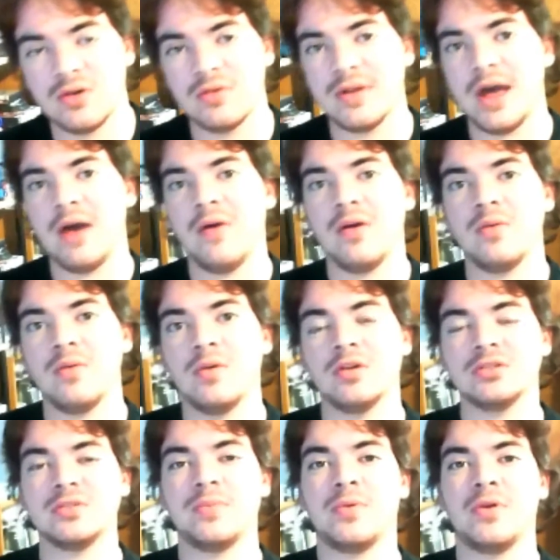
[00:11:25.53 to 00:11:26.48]
So not
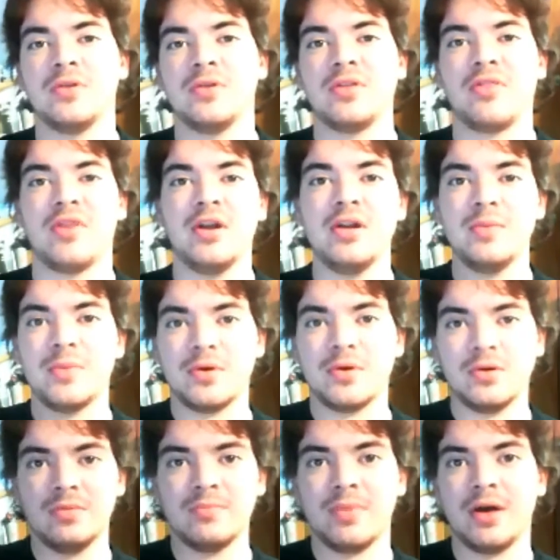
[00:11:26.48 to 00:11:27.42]
only will it support the
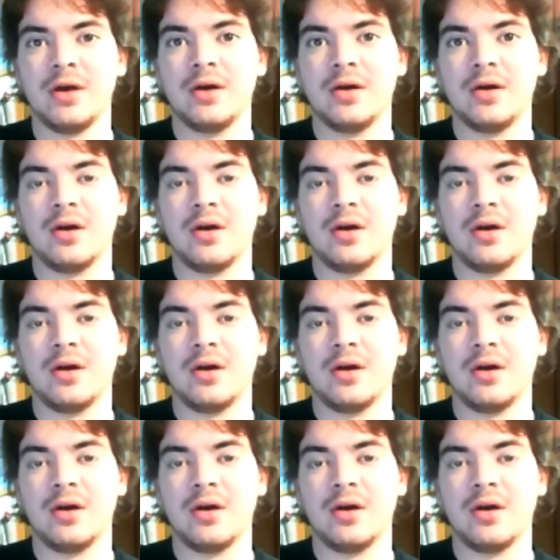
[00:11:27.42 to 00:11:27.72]
Thunderbolt,